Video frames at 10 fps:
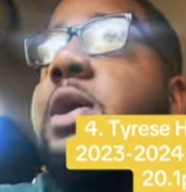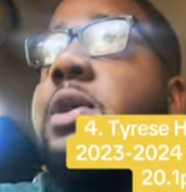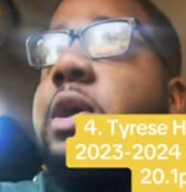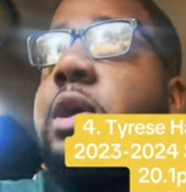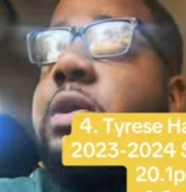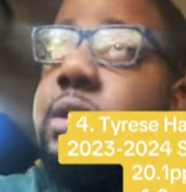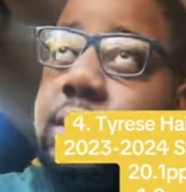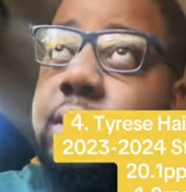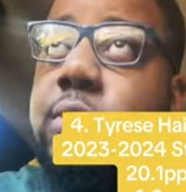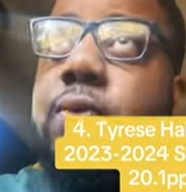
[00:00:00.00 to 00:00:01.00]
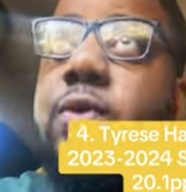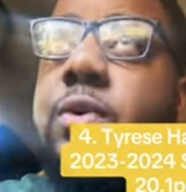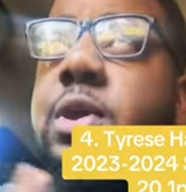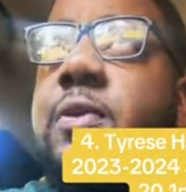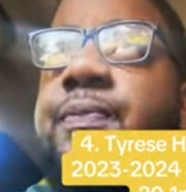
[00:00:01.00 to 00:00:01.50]
the league in assists, of
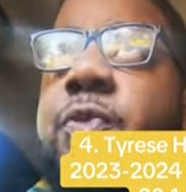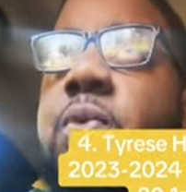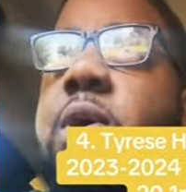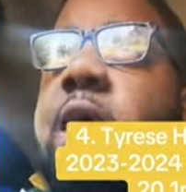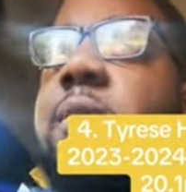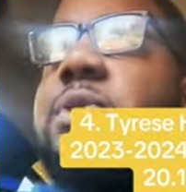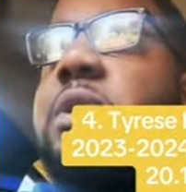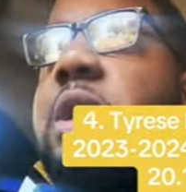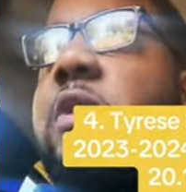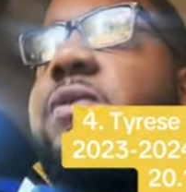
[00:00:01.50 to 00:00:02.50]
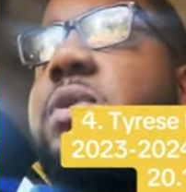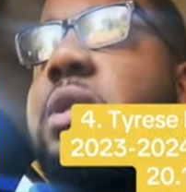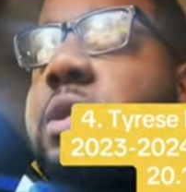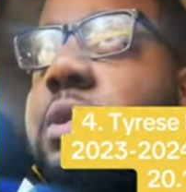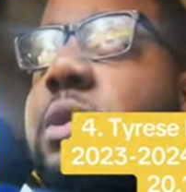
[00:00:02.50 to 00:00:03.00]
course, with averaging 11
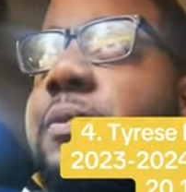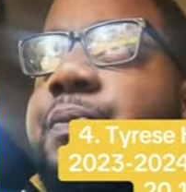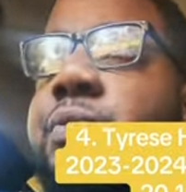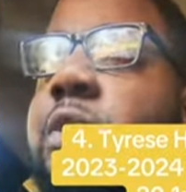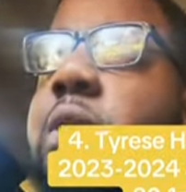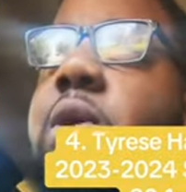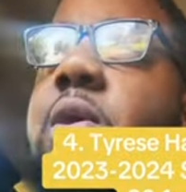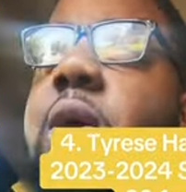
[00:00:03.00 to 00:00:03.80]
assists. You know,